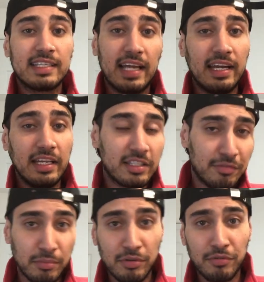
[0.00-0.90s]
led Inter
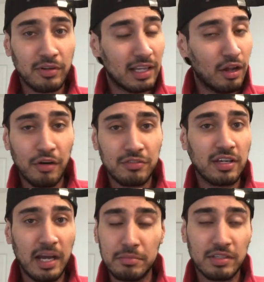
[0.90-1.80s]
from the front a lot of
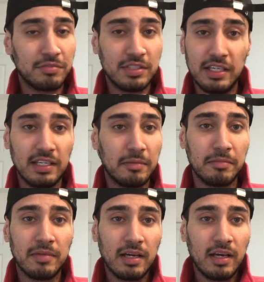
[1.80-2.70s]
times. I've seen him,